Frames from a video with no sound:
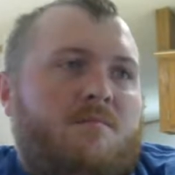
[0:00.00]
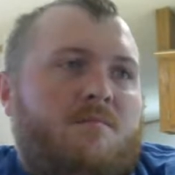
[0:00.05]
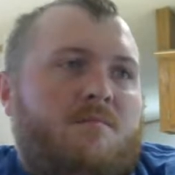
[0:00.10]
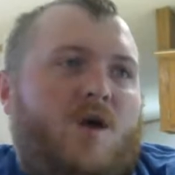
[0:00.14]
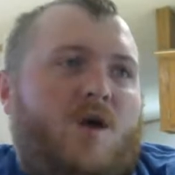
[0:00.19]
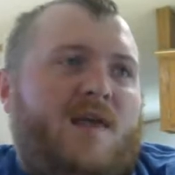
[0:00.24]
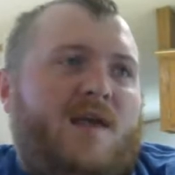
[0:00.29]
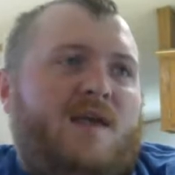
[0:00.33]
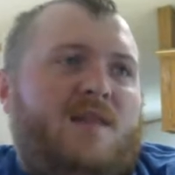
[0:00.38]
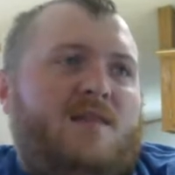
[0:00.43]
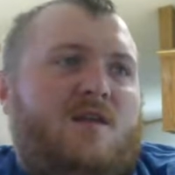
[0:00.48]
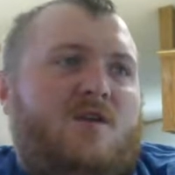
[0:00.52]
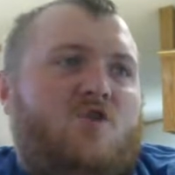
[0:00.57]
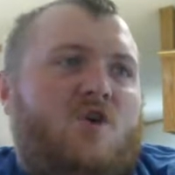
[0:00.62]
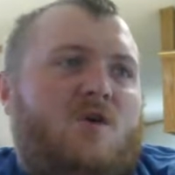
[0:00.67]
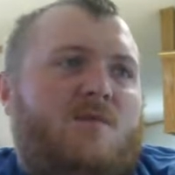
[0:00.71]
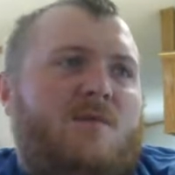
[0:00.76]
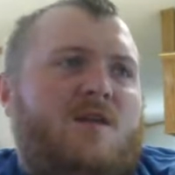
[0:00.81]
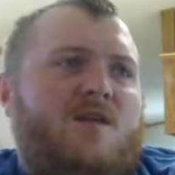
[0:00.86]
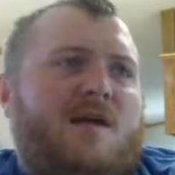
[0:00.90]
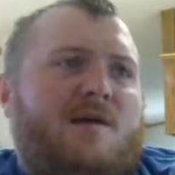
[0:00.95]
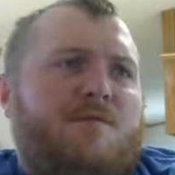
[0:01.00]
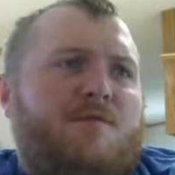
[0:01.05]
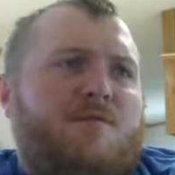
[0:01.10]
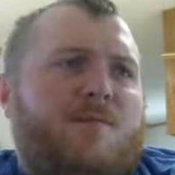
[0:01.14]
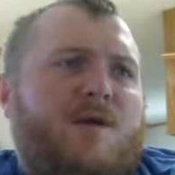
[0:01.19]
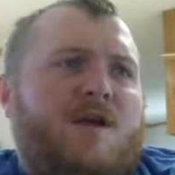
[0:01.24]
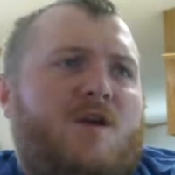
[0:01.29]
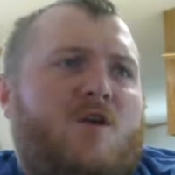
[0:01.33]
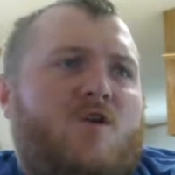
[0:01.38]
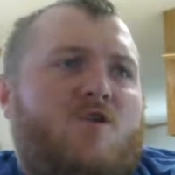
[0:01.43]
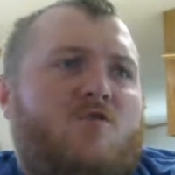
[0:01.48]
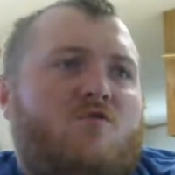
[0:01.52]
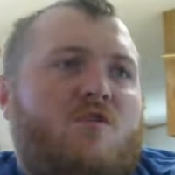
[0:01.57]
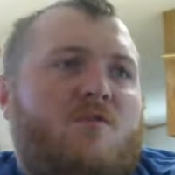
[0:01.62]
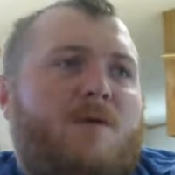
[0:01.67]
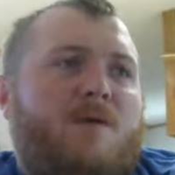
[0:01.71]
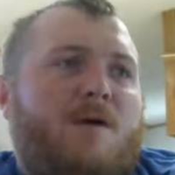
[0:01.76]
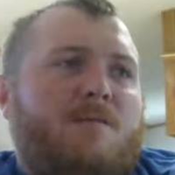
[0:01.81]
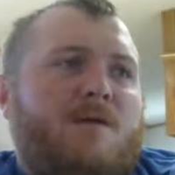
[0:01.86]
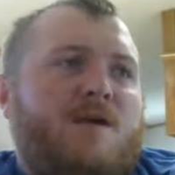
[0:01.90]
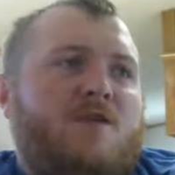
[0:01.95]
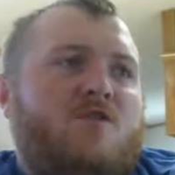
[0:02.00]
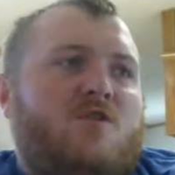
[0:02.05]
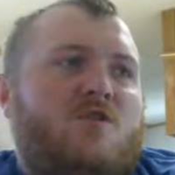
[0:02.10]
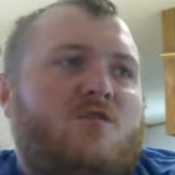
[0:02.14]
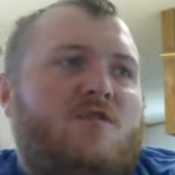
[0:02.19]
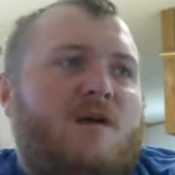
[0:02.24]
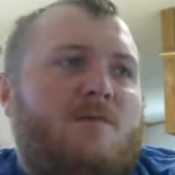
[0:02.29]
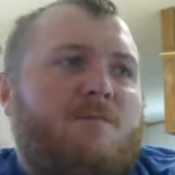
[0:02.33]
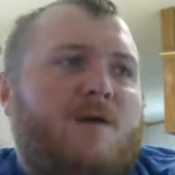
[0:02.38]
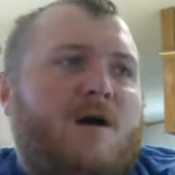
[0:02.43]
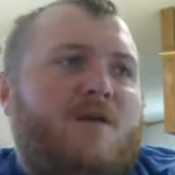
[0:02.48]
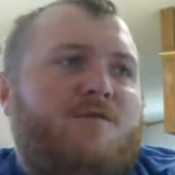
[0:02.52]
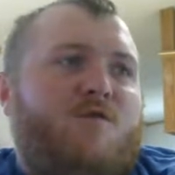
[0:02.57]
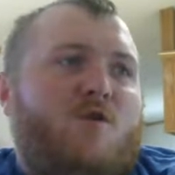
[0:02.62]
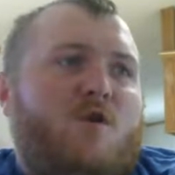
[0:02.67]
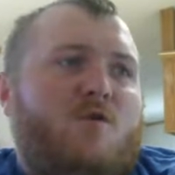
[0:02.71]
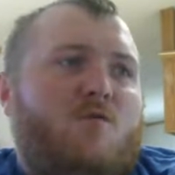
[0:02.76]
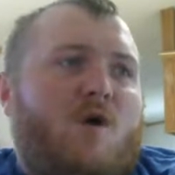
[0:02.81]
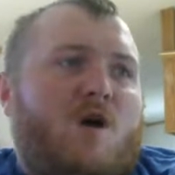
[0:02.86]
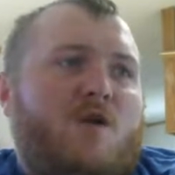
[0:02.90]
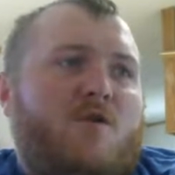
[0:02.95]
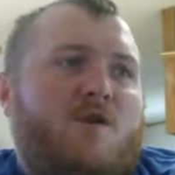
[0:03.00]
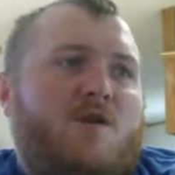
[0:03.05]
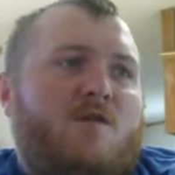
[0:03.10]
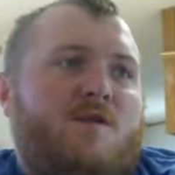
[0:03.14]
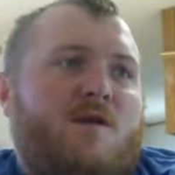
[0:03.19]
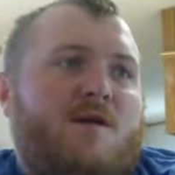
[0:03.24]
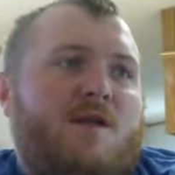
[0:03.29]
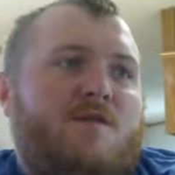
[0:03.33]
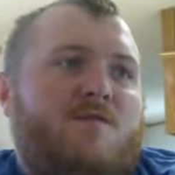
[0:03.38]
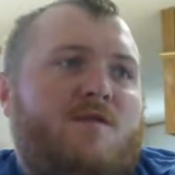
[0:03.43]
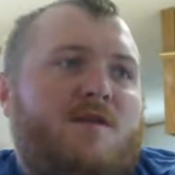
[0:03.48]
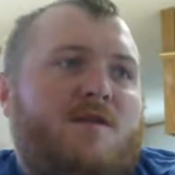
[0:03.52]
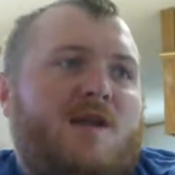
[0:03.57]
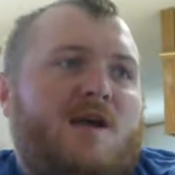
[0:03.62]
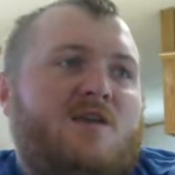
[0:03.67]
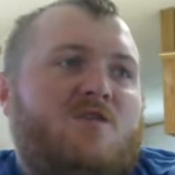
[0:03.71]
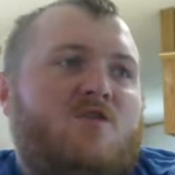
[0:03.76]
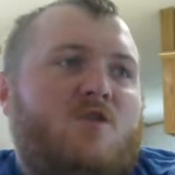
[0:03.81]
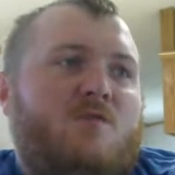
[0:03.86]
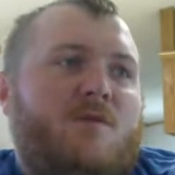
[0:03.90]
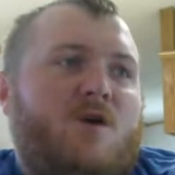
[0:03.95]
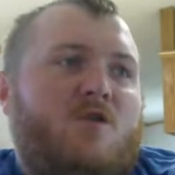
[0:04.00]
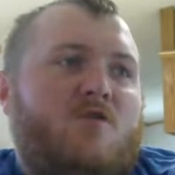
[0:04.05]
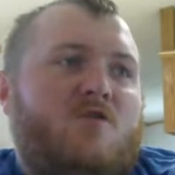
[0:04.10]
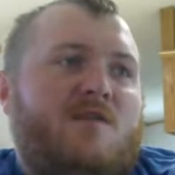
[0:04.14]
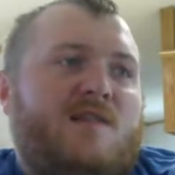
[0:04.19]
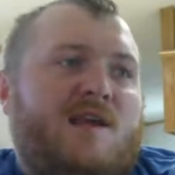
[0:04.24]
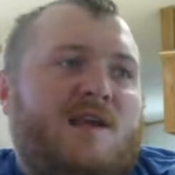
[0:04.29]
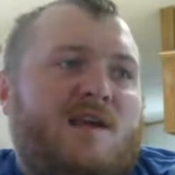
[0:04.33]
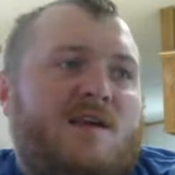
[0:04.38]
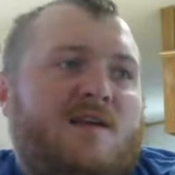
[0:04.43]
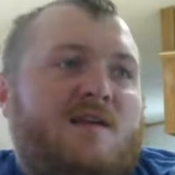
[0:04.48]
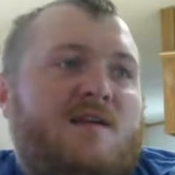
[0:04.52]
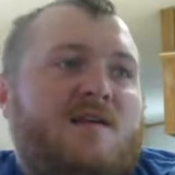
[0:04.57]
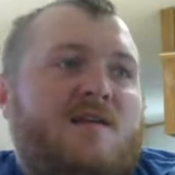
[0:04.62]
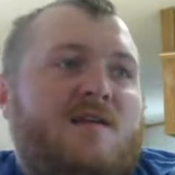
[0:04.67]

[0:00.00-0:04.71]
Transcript: Berlin, the German government urges the population to stockpile food and water in the national emergency.